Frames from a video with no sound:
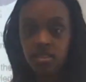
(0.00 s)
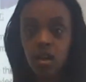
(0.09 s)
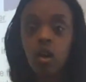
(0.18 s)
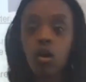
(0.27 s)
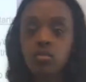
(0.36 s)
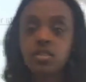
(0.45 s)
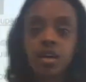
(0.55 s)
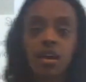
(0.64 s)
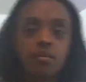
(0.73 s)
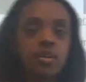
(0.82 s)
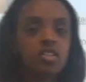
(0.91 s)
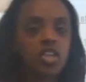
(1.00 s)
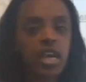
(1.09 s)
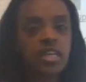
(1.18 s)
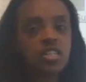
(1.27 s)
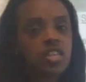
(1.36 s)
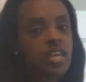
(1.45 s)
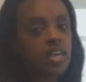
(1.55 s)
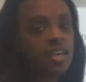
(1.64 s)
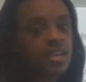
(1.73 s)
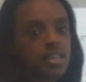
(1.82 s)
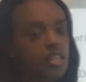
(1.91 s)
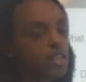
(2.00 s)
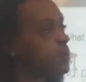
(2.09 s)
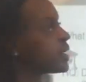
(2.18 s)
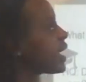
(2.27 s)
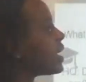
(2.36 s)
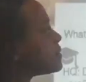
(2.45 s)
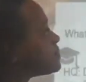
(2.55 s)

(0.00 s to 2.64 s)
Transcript: long-term change here in the UK,